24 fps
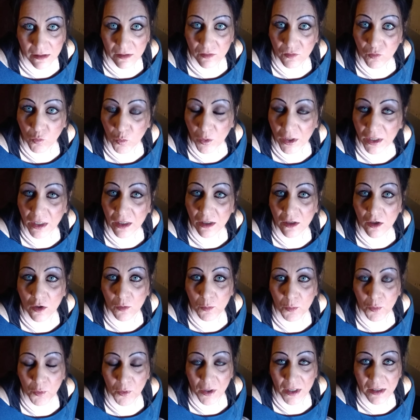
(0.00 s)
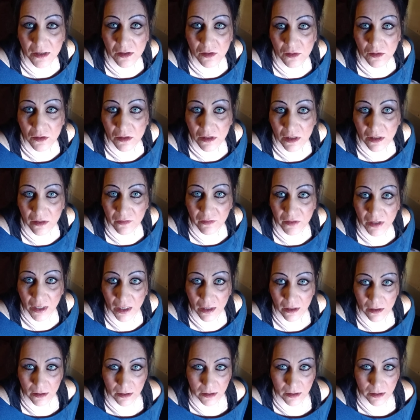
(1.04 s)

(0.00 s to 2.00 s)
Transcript: of wicked oppressors that have done a